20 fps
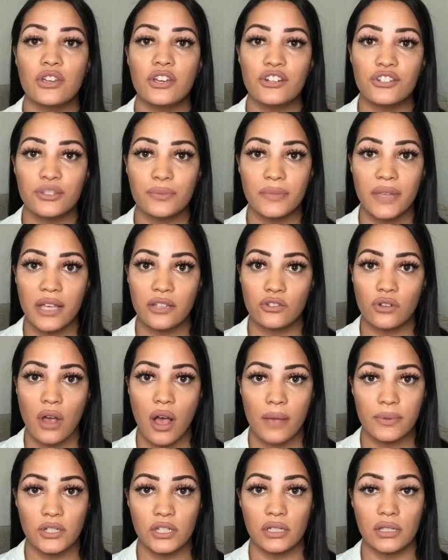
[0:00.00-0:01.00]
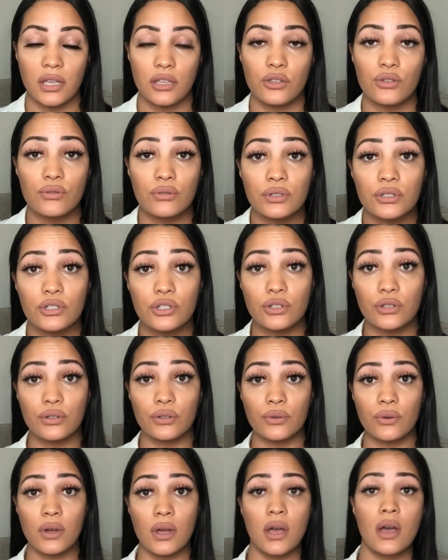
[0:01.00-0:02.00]
here are some natural options that you can
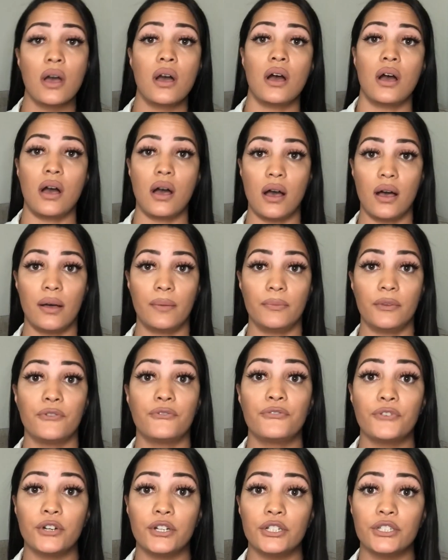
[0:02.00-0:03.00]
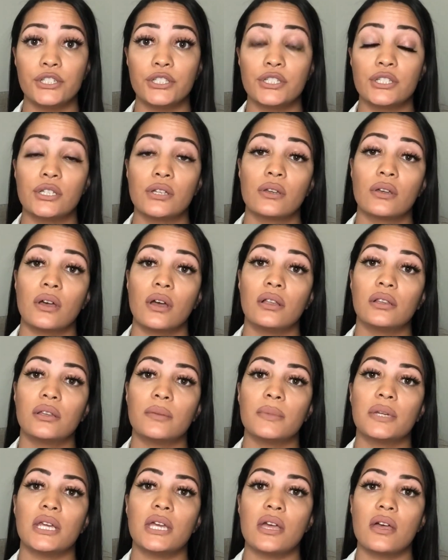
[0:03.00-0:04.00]
do. First,
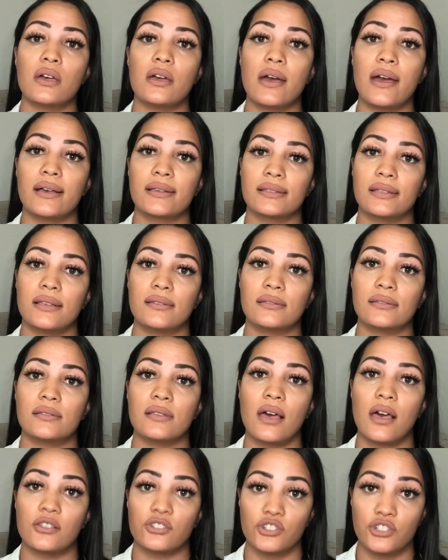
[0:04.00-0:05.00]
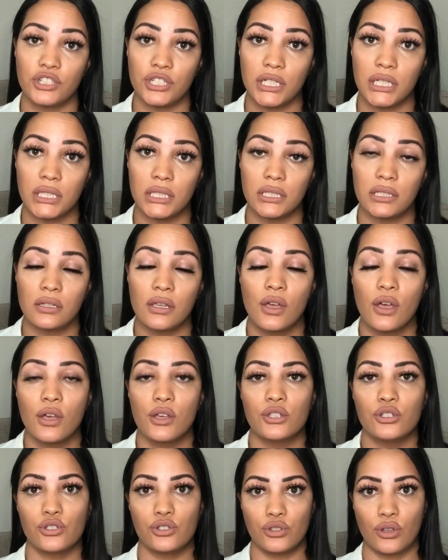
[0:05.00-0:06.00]
eliminate excess estrogens.
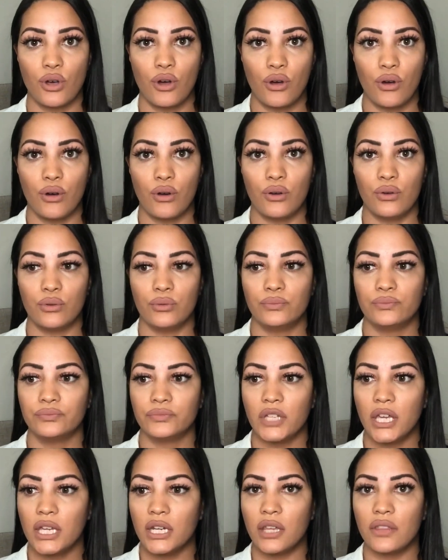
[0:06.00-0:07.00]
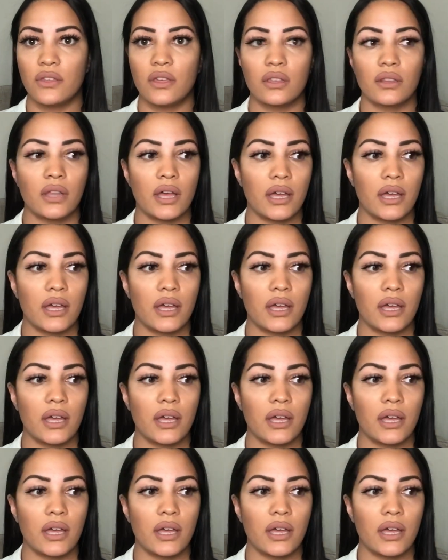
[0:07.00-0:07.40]
So anything